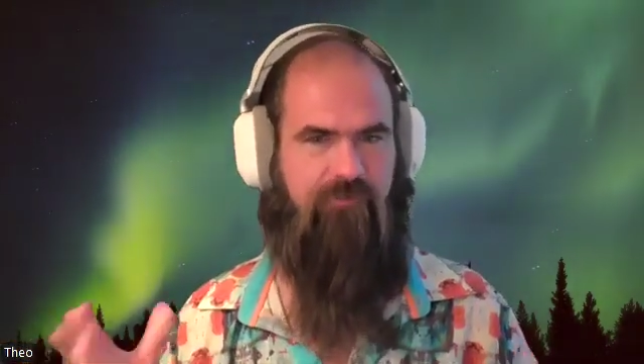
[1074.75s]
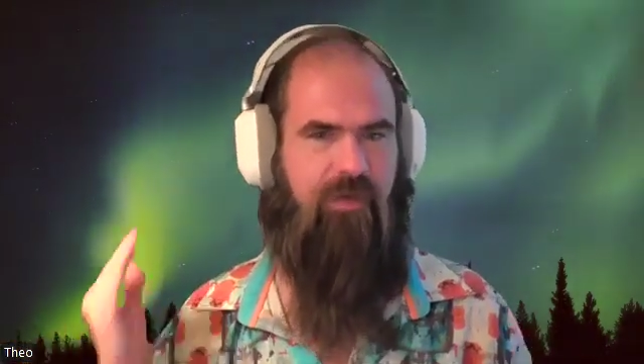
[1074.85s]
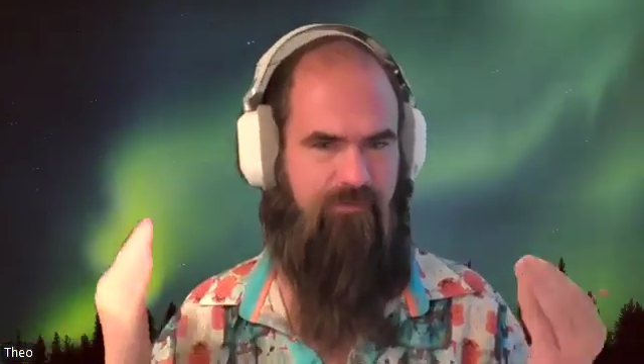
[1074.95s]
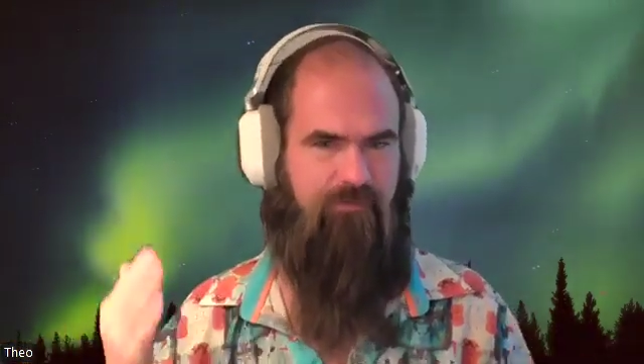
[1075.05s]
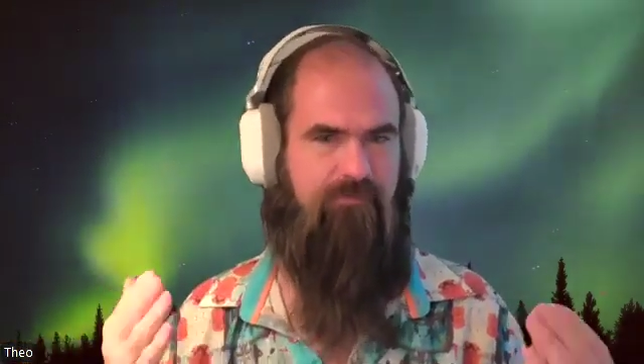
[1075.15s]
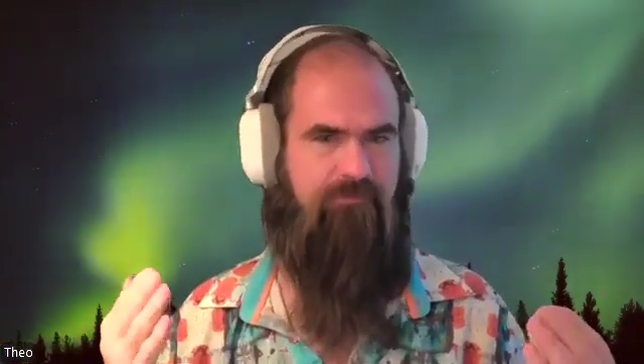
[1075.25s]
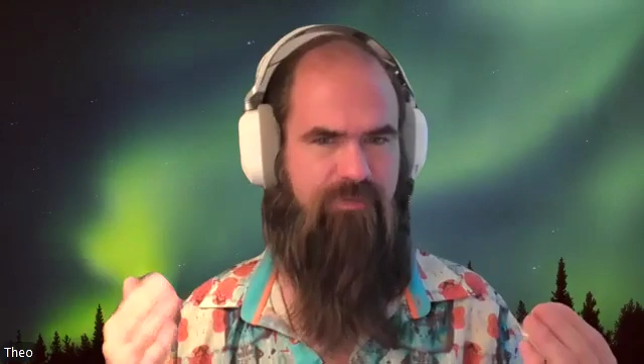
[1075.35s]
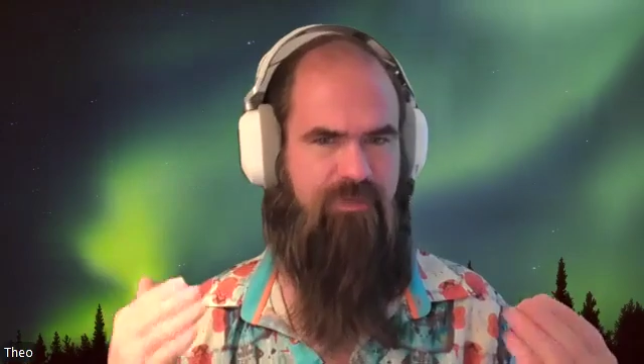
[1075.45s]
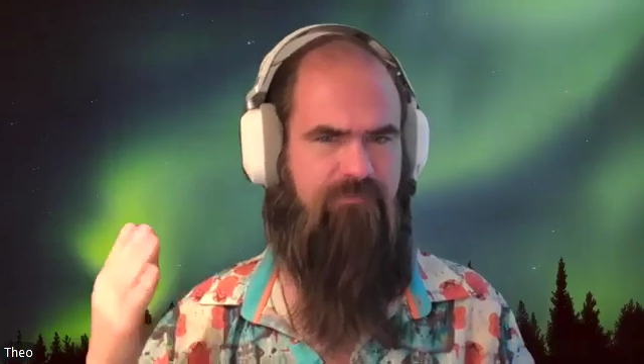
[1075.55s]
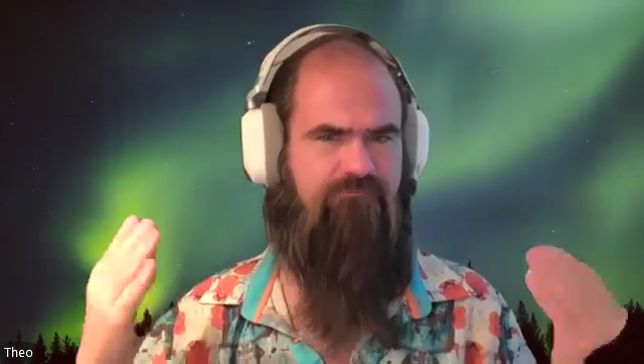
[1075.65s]
not
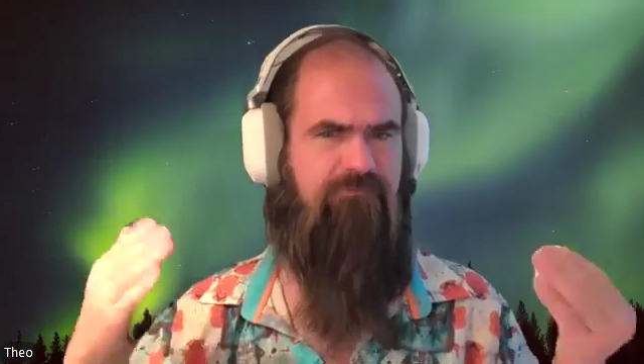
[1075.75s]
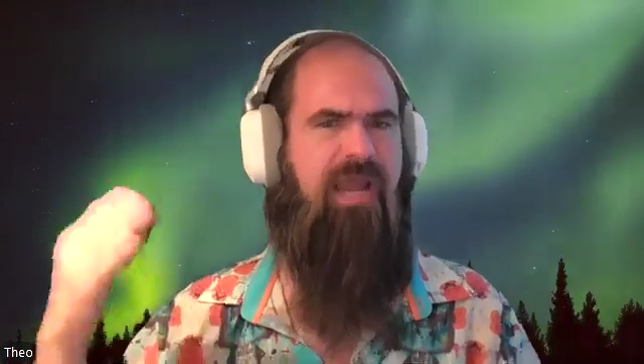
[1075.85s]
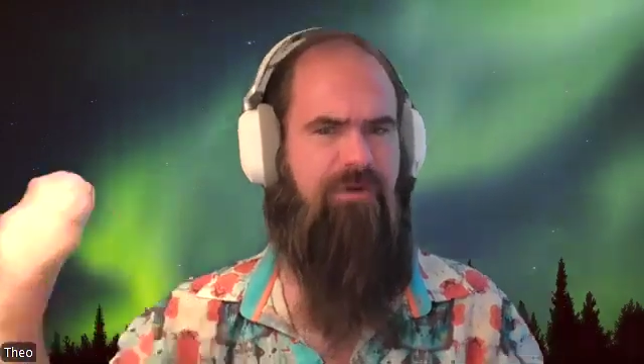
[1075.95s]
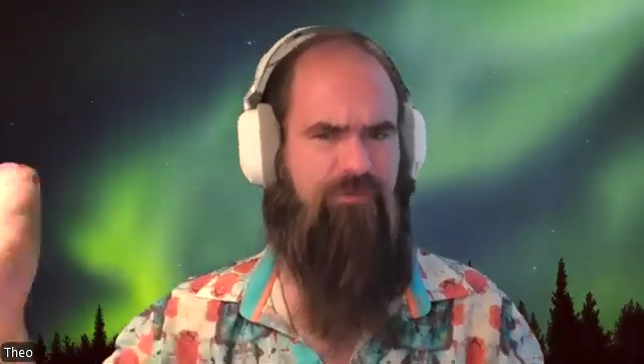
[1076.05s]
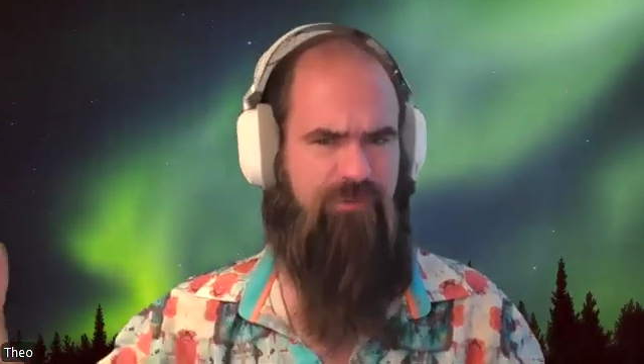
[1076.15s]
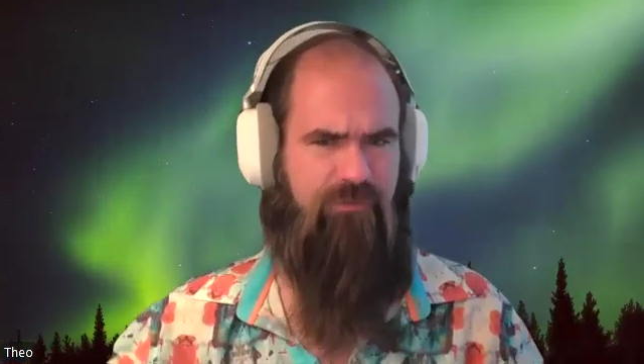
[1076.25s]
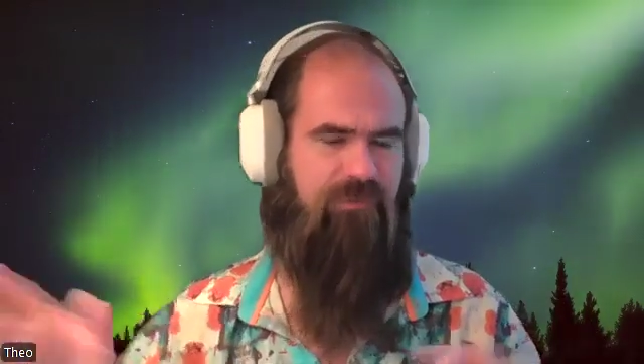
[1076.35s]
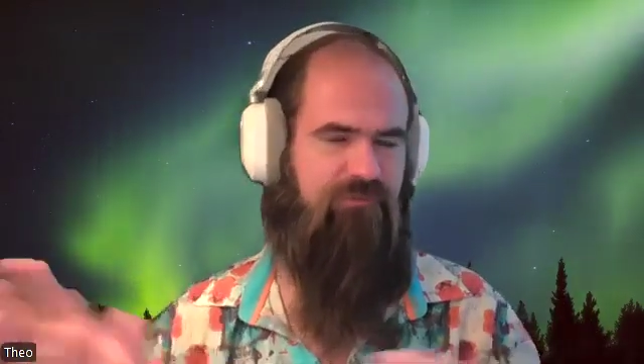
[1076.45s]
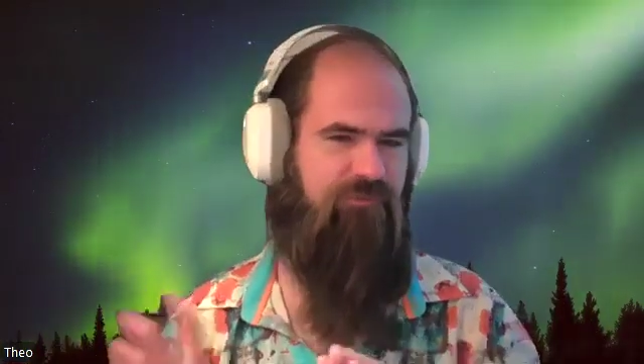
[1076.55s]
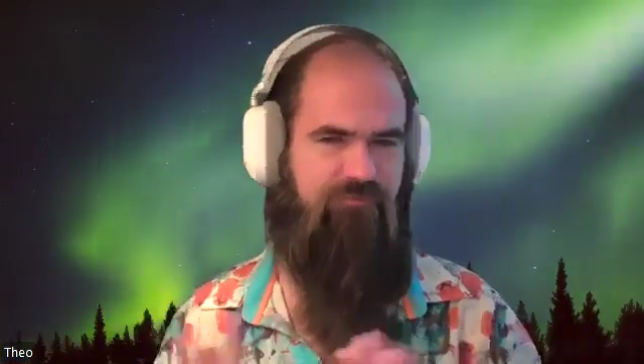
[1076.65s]
be angrily
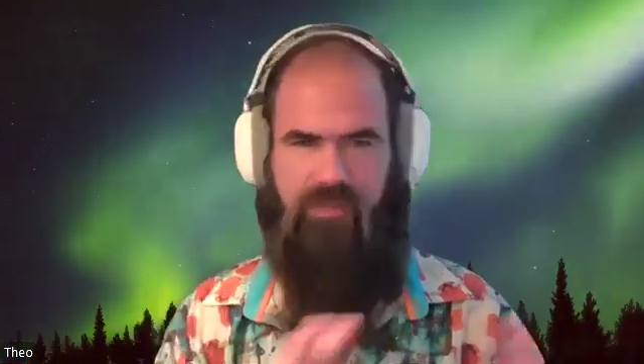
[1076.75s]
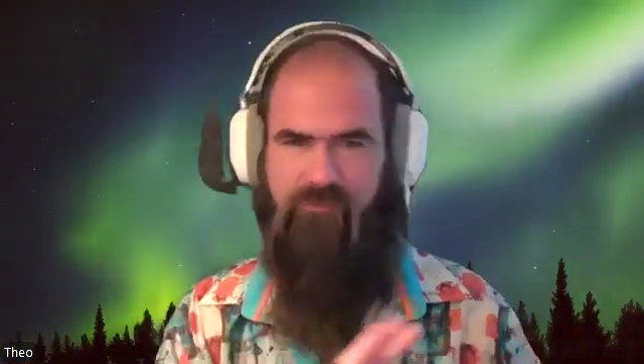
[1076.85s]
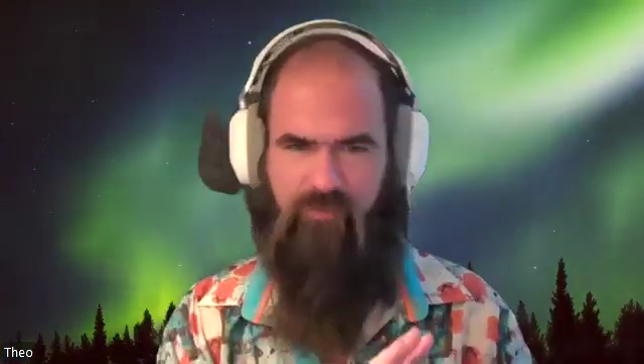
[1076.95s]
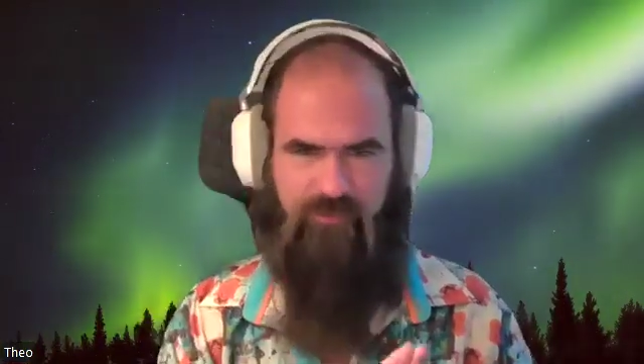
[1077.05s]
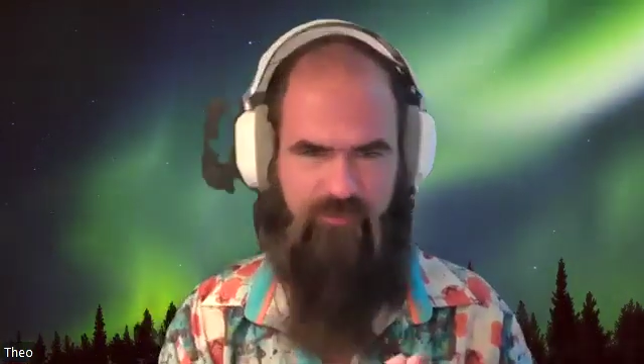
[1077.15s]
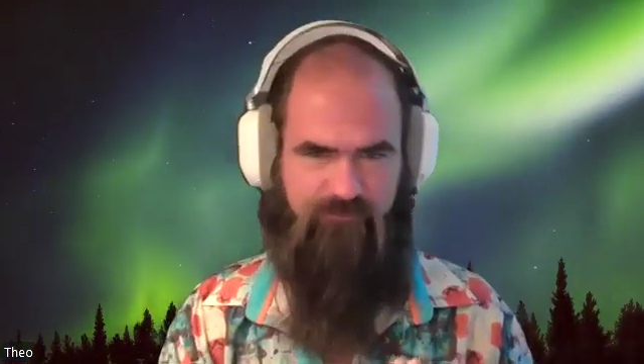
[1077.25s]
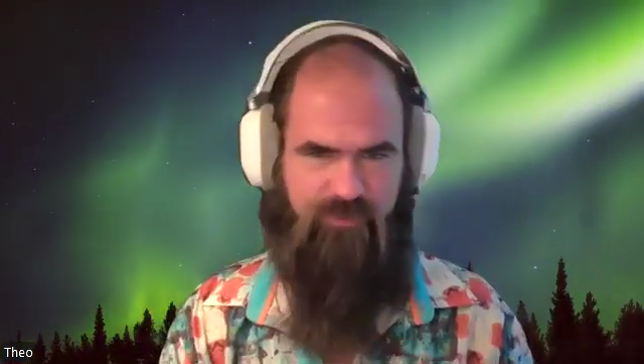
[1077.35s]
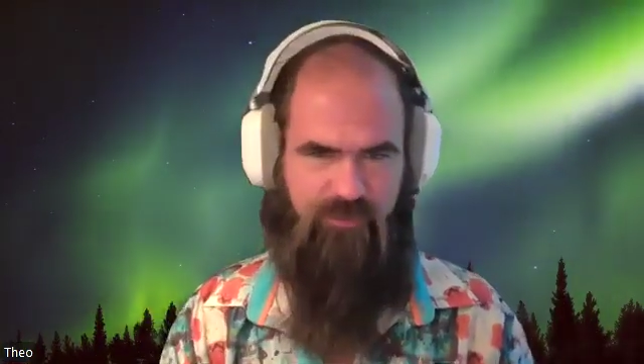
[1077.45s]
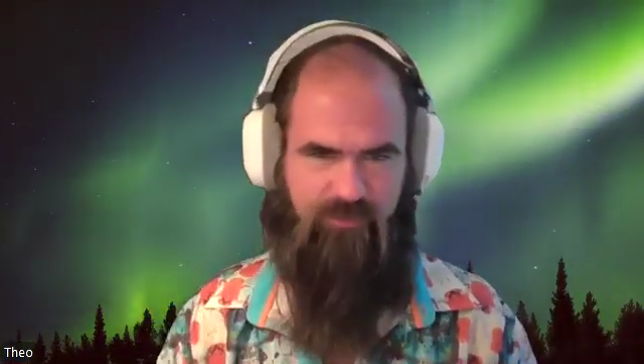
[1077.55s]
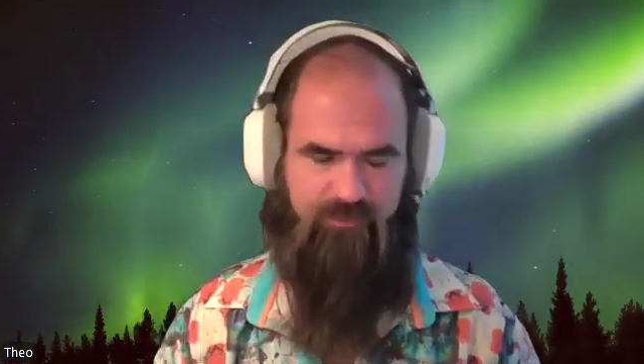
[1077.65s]
aggressive. And I have a whole nother
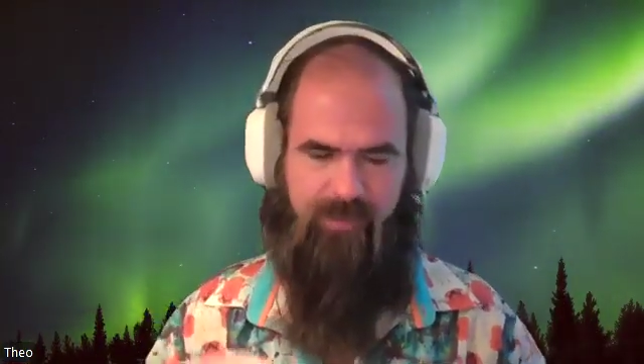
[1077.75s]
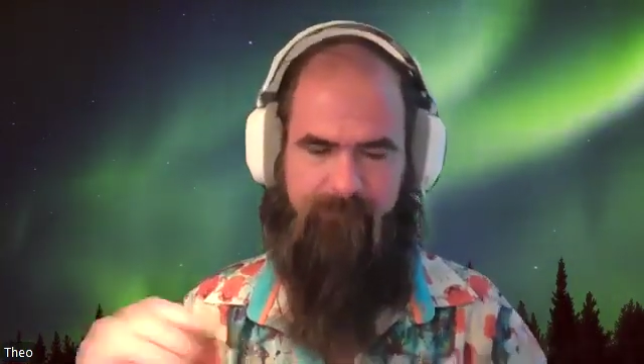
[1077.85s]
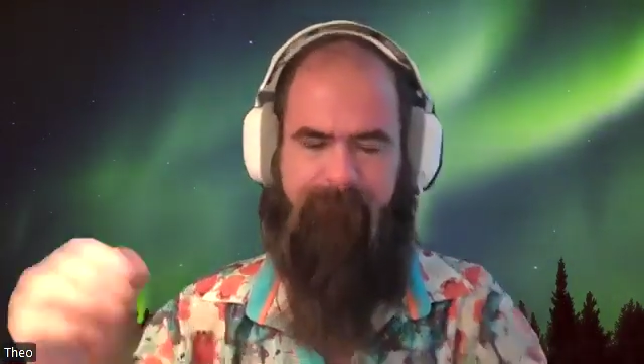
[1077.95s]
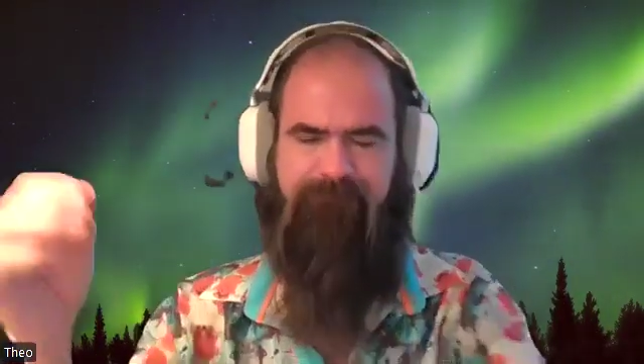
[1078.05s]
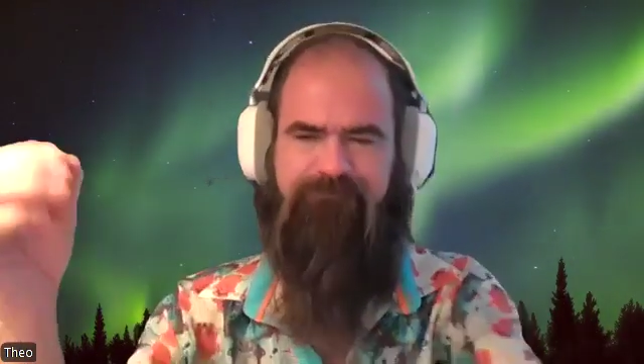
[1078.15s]
video on that.